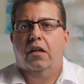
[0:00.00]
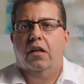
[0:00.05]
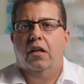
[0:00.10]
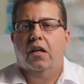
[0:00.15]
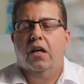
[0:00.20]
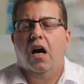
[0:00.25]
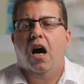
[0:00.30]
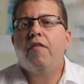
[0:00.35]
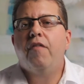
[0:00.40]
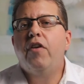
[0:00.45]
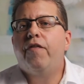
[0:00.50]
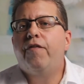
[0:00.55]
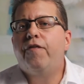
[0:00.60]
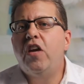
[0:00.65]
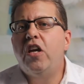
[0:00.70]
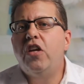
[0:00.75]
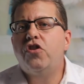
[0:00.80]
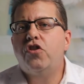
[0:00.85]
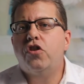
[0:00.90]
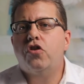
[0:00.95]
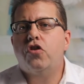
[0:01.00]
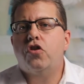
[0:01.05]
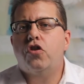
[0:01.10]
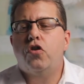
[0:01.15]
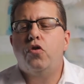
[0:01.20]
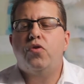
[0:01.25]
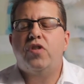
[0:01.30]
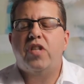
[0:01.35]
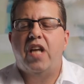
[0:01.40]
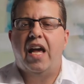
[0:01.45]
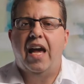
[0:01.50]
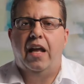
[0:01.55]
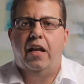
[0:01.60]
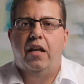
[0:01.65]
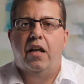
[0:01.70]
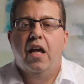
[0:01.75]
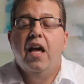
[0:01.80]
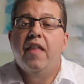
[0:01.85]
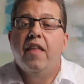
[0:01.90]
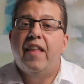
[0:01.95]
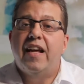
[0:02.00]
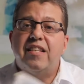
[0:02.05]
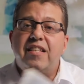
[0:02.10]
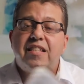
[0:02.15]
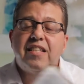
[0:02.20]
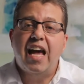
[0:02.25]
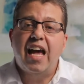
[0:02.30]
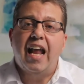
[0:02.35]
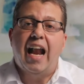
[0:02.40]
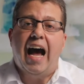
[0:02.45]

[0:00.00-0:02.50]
of Ephesians 2:10 that said,